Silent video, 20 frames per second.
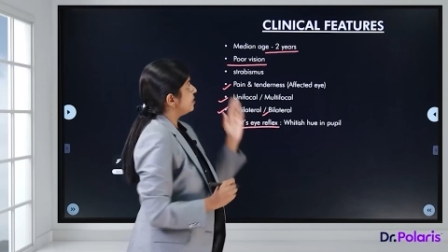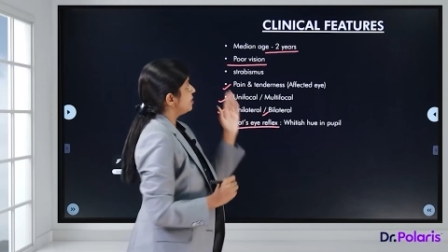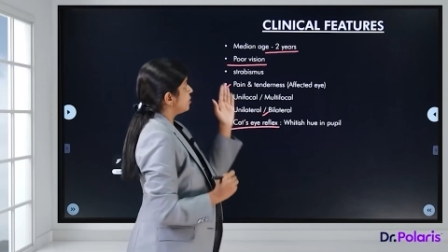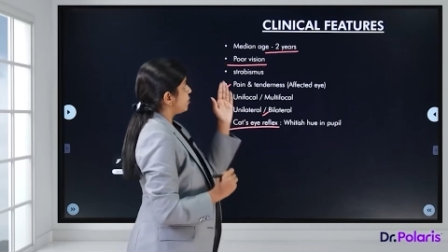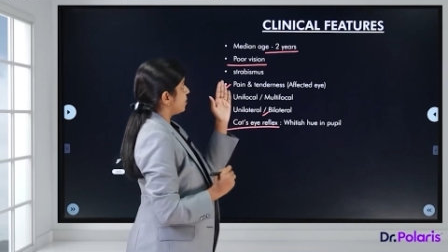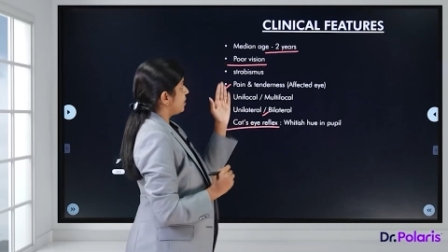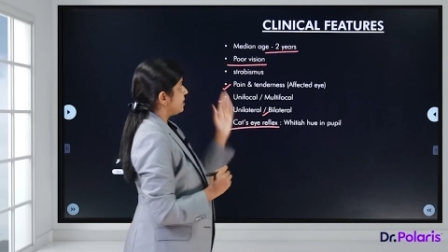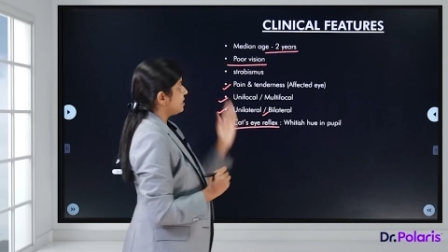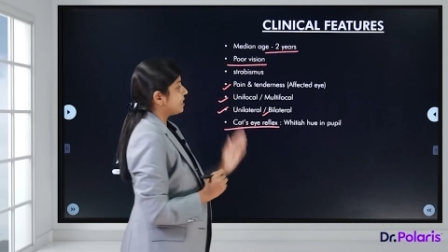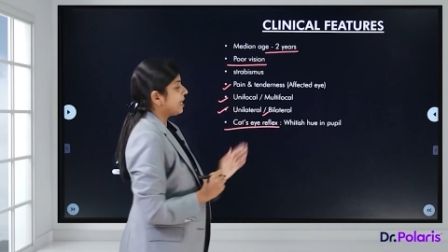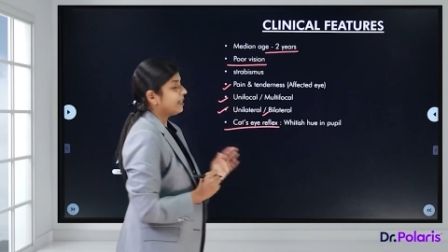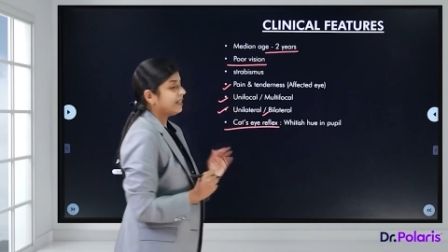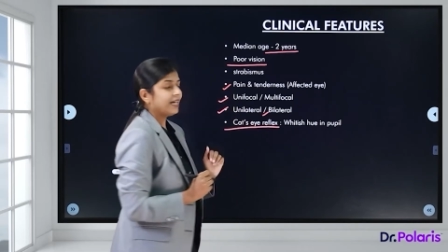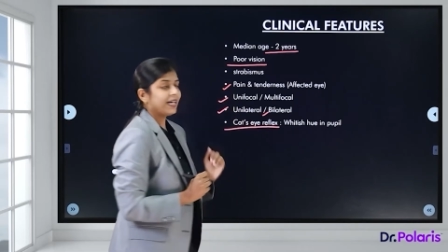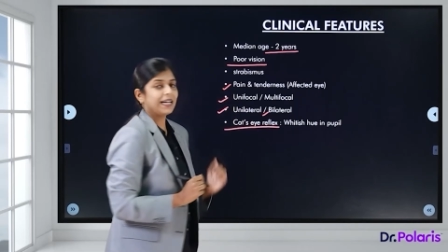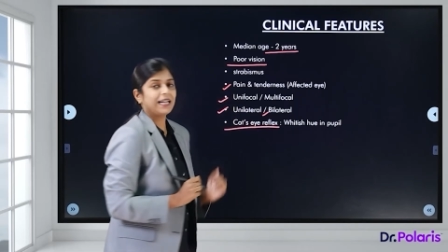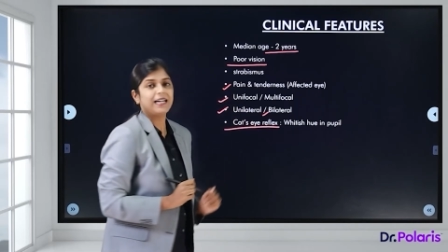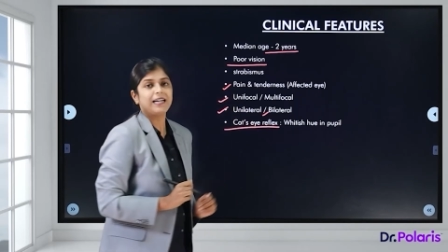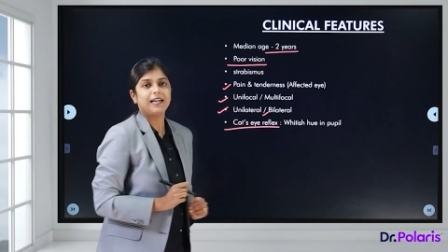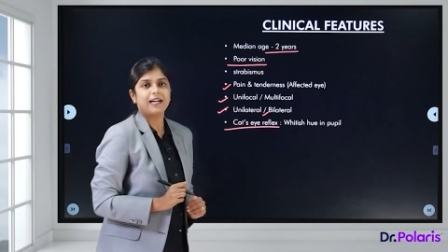So these are the
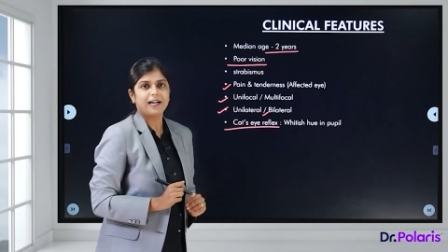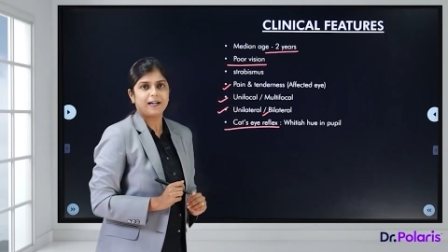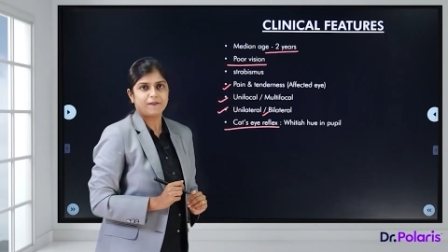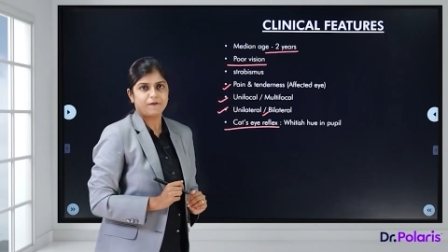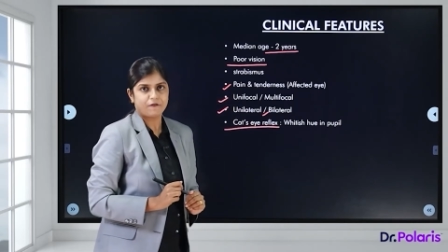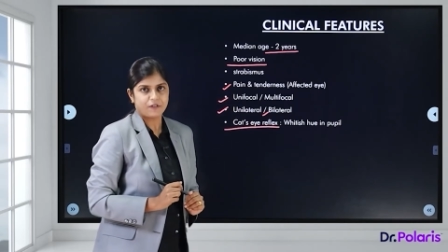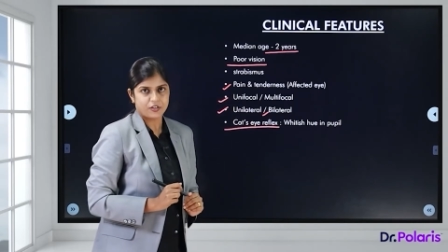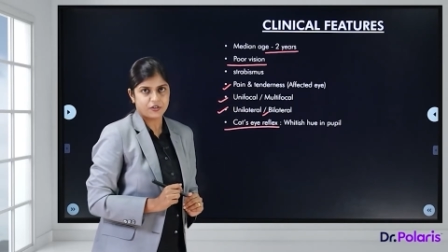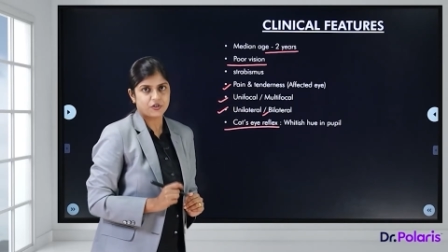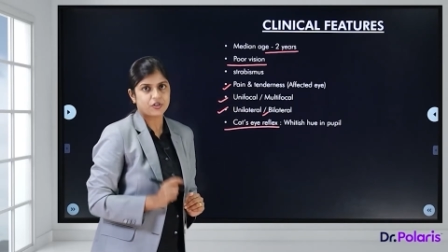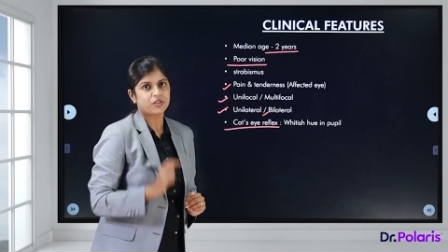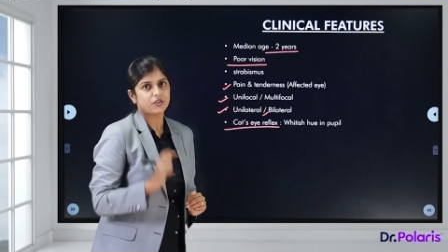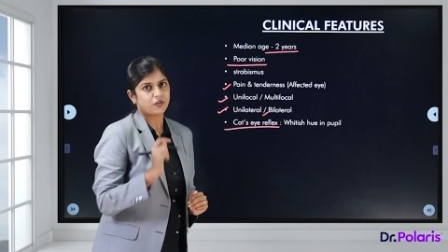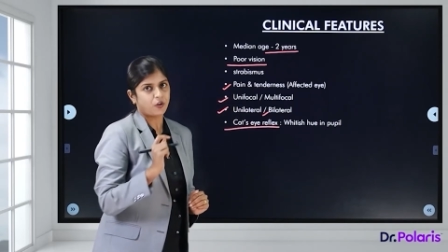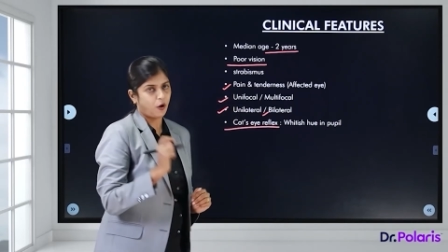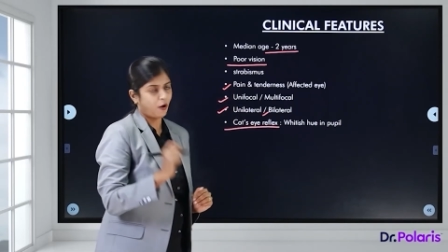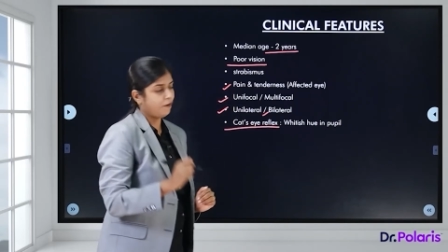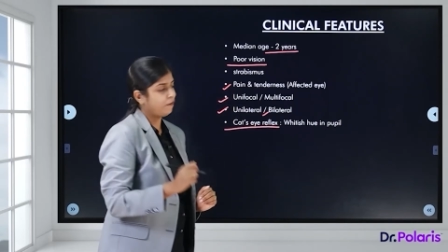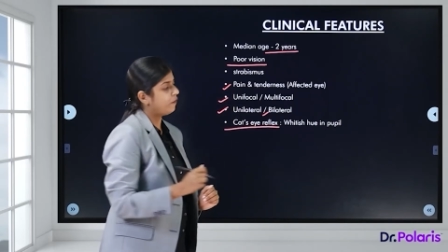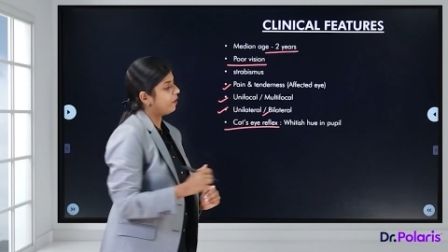clinical features
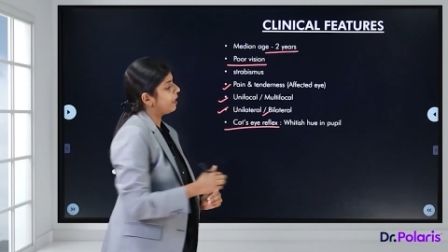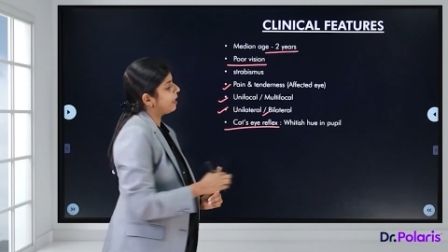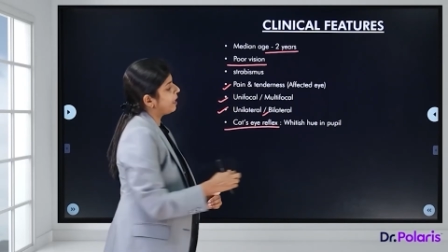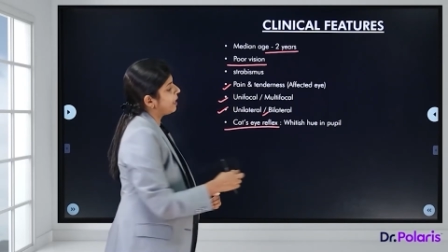of